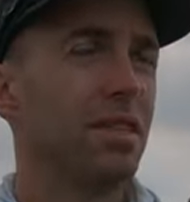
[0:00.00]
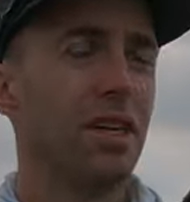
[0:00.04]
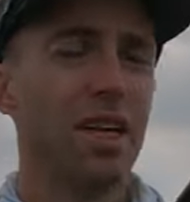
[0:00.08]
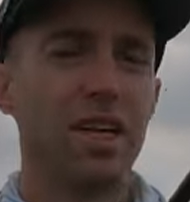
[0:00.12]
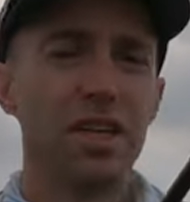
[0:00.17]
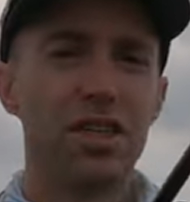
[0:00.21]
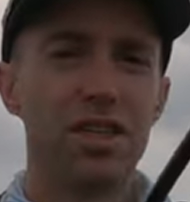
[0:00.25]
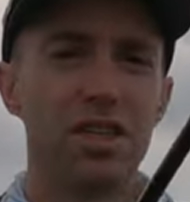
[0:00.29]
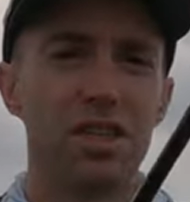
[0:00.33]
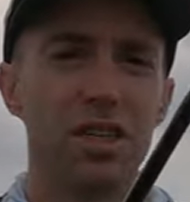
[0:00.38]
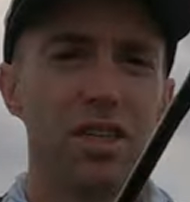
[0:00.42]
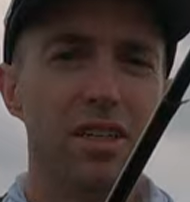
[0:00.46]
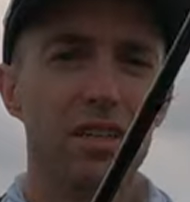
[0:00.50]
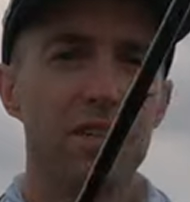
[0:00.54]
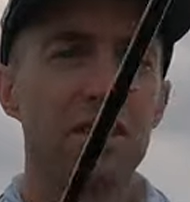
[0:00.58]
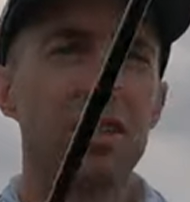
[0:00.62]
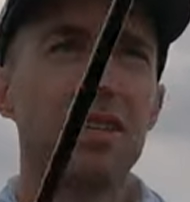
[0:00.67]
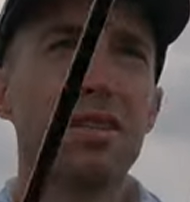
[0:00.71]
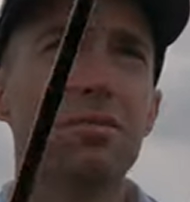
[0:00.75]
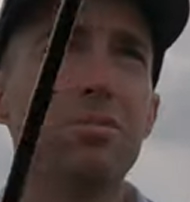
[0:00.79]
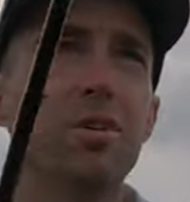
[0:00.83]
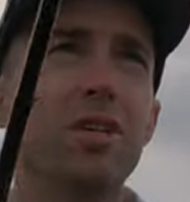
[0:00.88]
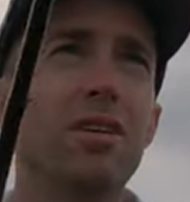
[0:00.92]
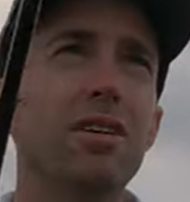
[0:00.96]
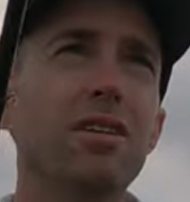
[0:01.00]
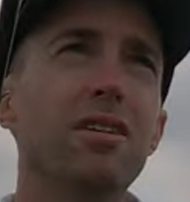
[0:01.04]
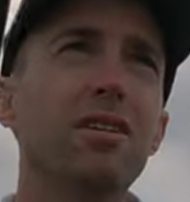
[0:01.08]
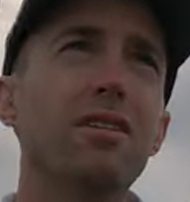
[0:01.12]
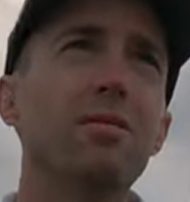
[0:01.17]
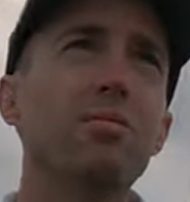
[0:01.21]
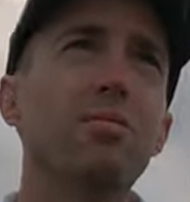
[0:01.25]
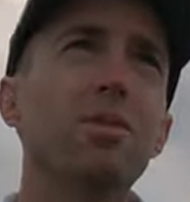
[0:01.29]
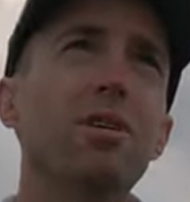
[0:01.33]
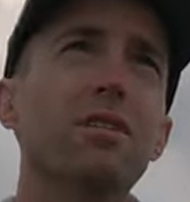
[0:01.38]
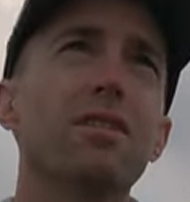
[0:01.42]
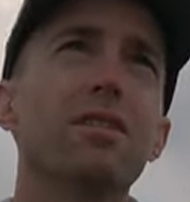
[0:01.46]
Head shakes at the
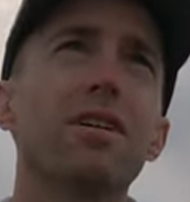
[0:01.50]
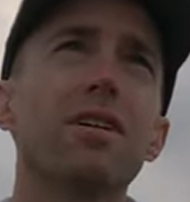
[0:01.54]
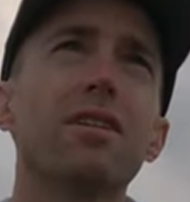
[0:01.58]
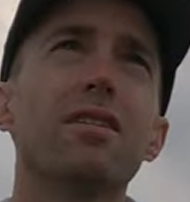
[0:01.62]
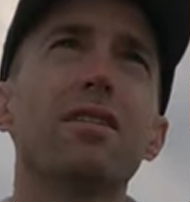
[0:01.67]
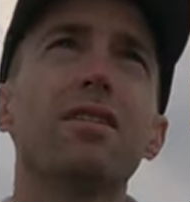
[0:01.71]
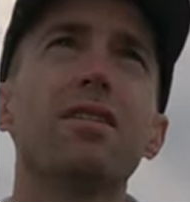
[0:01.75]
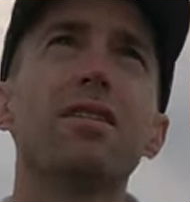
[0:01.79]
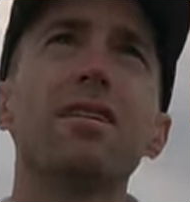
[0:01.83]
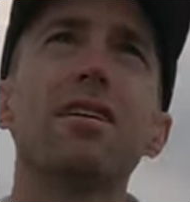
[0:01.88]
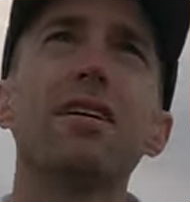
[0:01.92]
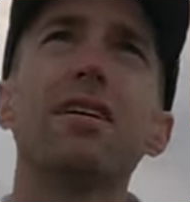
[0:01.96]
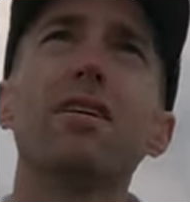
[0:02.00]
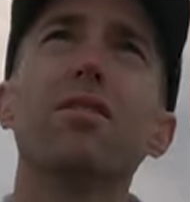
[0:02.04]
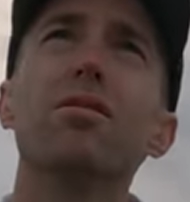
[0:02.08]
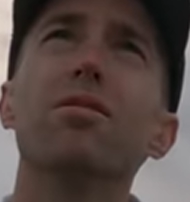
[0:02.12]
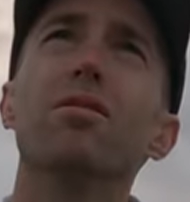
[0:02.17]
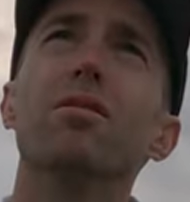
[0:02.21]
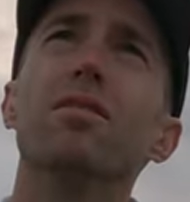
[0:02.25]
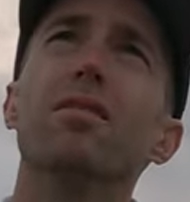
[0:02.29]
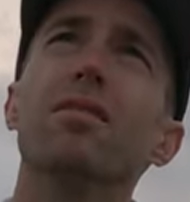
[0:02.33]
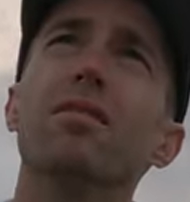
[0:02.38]
beginning, but nothing now.